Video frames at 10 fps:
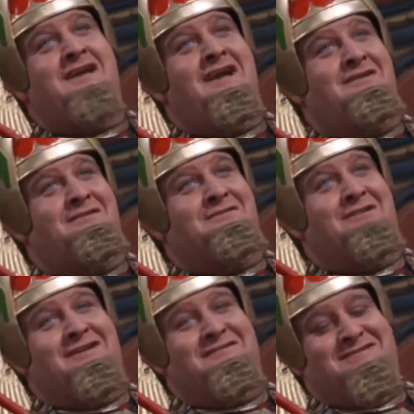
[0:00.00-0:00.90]
Thank you,
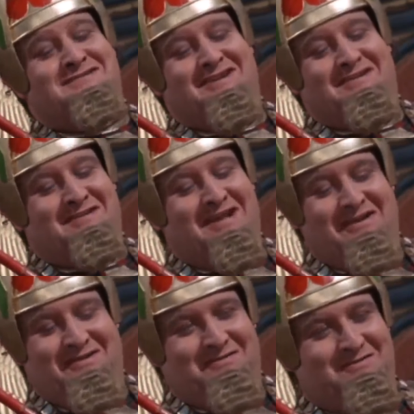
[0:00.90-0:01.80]
Grand Vizier,
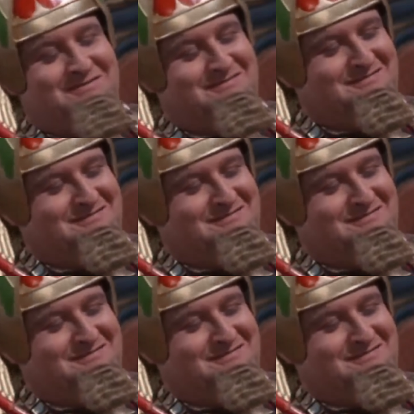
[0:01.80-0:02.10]
thank you.